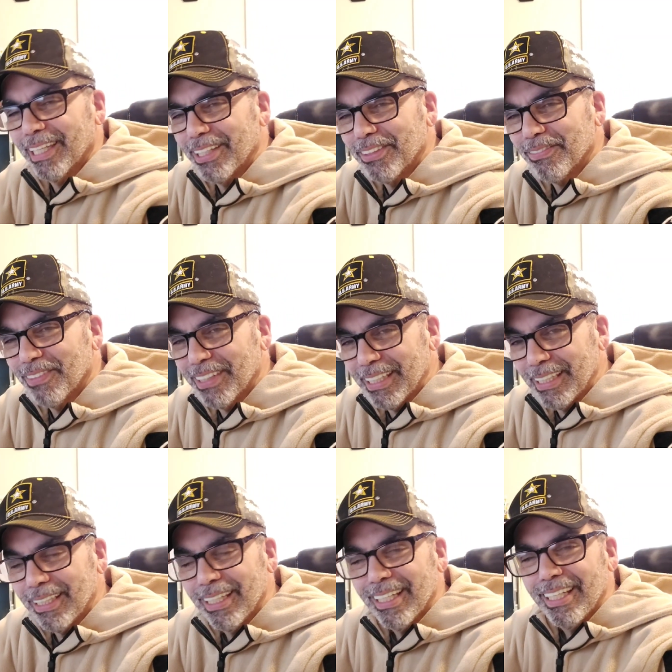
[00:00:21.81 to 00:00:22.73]
less
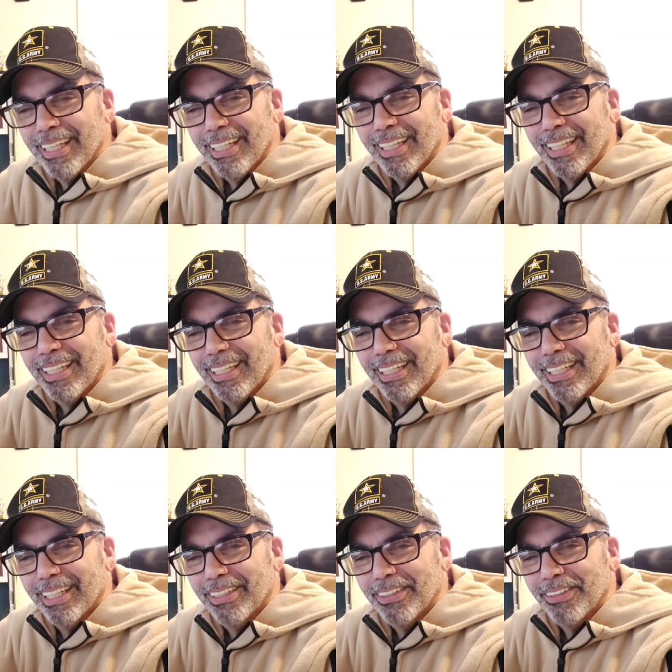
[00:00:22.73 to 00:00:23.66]
money
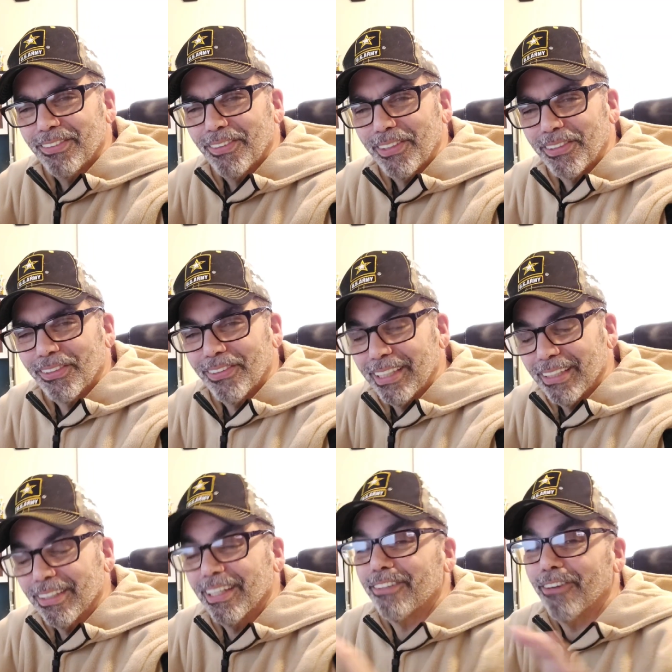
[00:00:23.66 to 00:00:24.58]
in 2025.